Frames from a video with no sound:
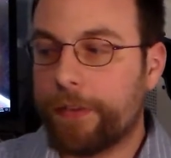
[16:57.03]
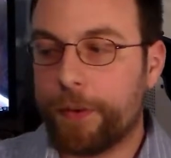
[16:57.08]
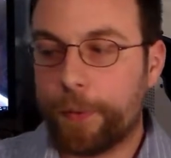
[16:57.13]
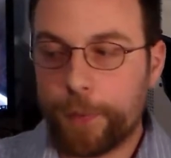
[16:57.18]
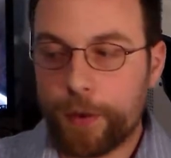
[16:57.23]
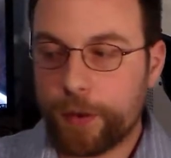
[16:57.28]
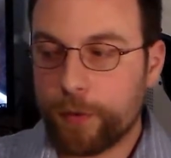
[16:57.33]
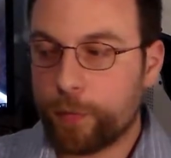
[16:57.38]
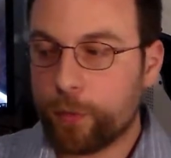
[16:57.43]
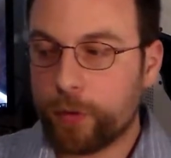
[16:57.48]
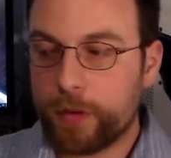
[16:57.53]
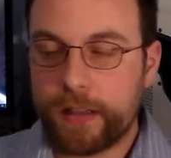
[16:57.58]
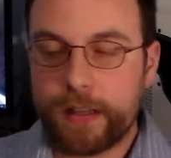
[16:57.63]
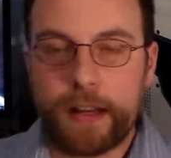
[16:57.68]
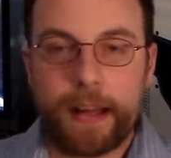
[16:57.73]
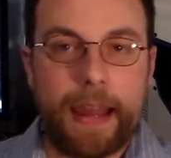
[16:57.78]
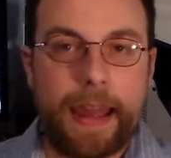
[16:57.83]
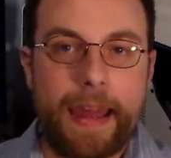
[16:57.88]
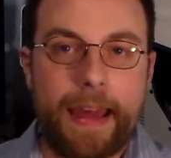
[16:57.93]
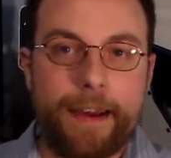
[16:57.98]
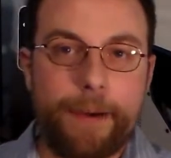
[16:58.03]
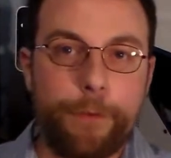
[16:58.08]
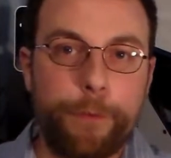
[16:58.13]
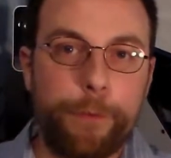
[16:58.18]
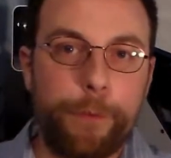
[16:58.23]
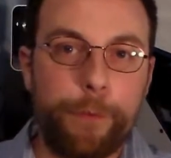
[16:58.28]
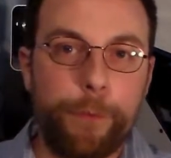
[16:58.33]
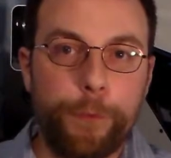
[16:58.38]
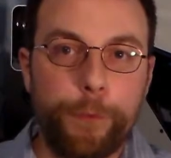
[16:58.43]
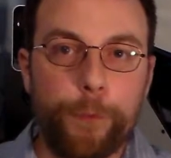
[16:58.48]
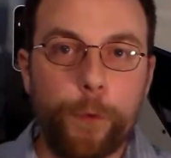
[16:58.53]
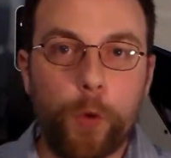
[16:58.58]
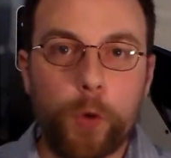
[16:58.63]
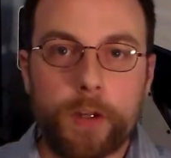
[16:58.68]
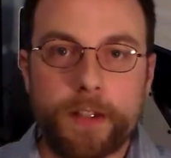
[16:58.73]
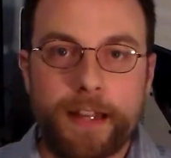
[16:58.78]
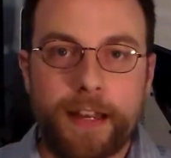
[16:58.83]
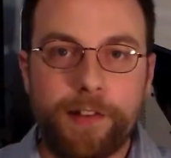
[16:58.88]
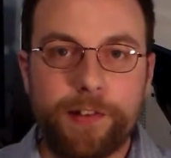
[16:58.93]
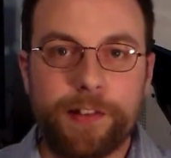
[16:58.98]
The motherboard that I have
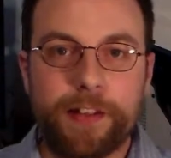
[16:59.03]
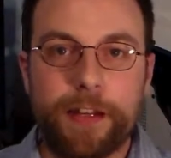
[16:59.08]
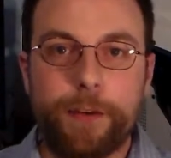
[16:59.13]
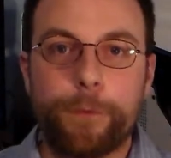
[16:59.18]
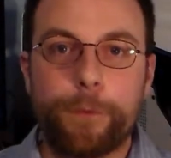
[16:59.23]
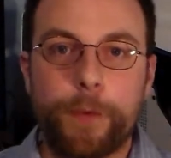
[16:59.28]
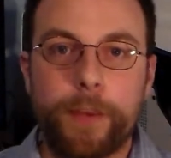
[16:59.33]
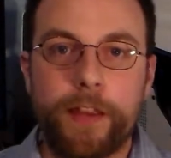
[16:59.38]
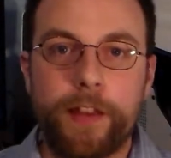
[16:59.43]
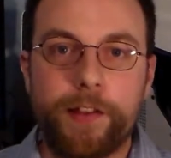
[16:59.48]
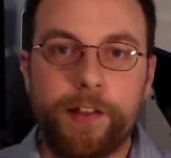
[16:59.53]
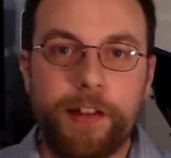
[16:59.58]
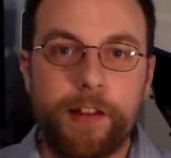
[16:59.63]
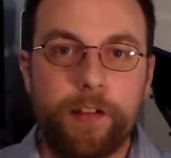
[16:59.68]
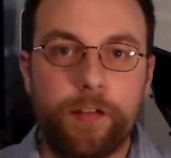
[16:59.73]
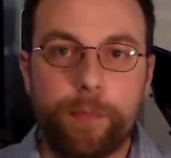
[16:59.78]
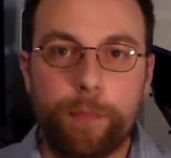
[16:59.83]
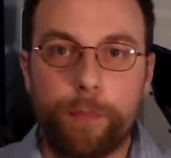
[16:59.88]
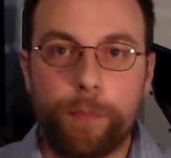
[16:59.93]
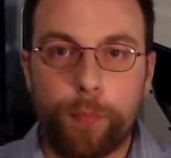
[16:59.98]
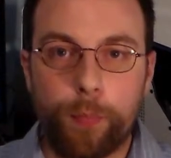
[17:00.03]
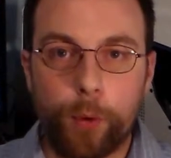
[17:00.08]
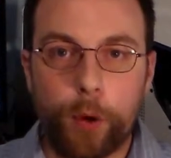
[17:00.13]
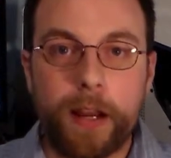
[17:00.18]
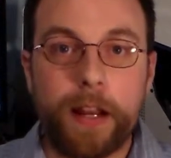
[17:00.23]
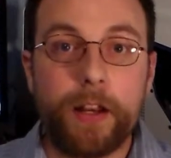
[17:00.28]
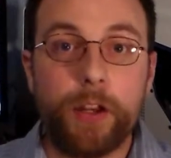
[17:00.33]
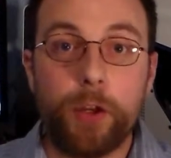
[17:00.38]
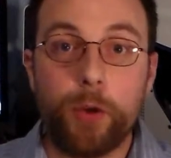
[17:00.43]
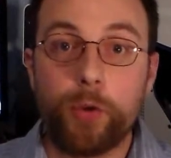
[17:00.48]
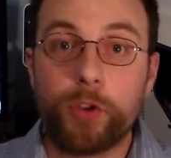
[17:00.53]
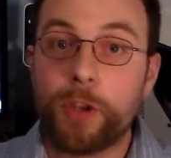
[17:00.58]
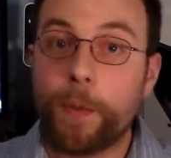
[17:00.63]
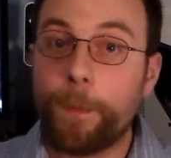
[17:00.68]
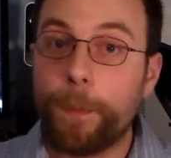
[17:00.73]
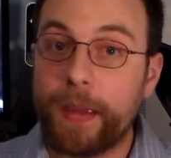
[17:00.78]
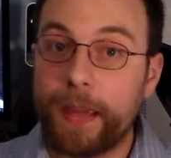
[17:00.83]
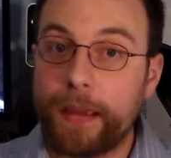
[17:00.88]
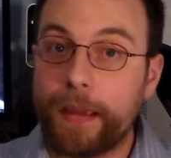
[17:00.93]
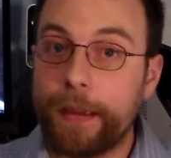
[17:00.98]
for testing for this is brand new
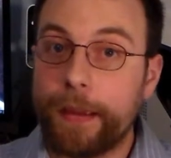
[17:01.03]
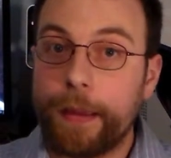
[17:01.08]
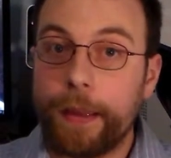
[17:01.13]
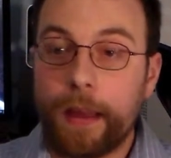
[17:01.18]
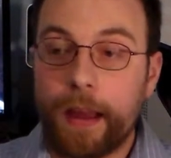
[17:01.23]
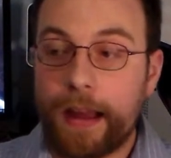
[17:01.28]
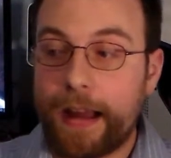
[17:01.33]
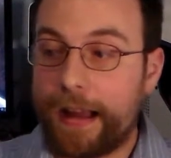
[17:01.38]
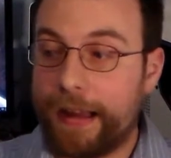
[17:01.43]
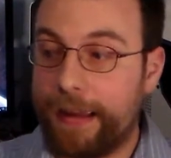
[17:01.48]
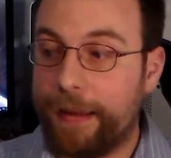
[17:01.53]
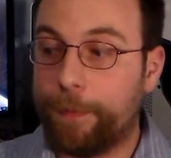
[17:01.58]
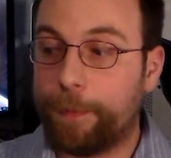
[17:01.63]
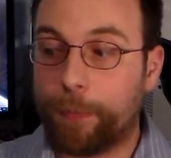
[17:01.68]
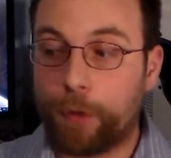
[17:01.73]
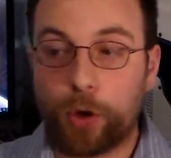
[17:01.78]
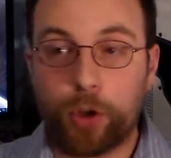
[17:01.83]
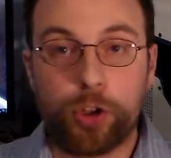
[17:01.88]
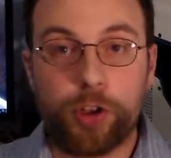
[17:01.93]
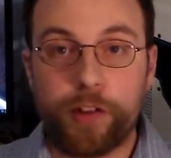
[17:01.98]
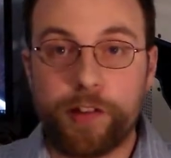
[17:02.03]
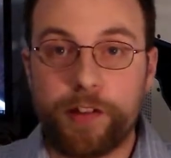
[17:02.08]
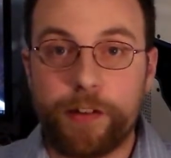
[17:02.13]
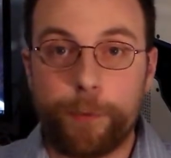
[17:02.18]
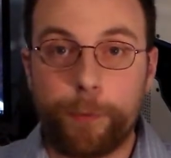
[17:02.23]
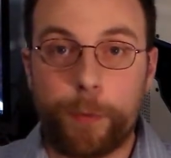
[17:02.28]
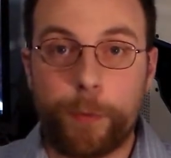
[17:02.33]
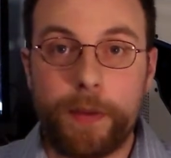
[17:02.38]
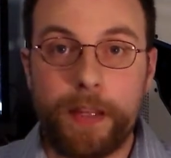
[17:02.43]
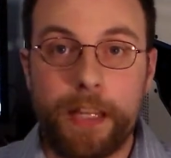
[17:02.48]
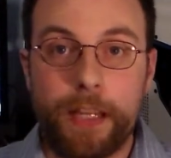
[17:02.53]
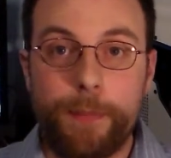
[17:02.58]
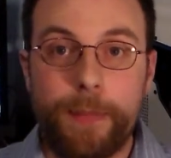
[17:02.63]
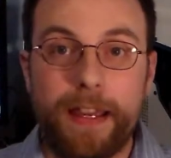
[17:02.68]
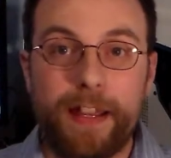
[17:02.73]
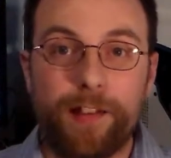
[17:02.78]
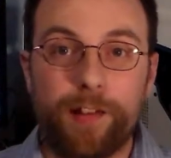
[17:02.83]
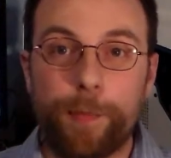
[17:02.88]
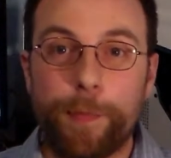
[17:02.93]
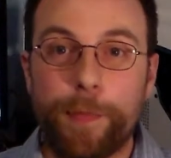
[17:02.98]
to me. I purchased it from eBay